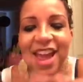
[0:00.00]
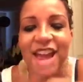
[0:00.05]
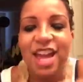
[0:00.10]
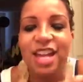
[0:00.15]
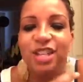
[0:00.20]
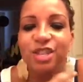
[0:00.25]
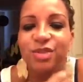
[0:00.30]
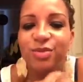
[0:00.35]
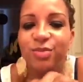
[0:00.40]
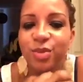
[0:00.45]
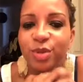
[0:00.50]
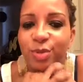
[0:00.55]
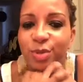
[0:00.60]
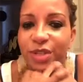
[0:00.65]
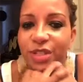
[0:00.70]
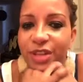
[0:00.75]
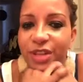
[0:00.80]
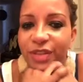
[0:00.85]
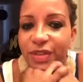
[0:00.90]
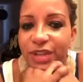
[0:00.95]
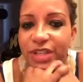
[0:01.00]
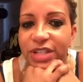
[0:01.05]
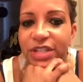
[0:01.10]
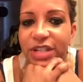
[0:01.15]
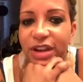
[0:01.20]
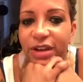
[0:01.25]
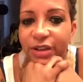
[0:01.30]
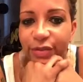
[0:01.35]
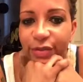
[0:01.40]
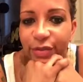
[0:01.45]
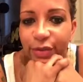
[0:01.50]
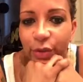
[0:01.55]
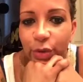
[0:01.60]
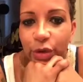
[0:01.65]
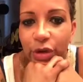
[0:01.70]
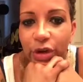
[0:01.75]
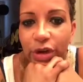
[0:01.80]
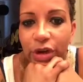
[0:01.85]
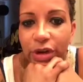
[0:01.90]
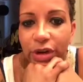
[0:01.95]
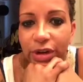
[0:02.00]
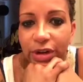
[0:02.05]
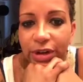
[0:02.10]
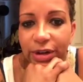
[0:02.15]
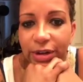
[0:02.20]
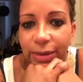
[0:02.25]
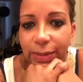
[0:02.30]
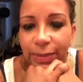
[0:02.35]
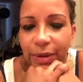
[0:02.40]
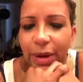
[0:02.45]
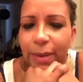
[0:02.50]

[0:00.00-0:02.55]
it's specific stuff for um,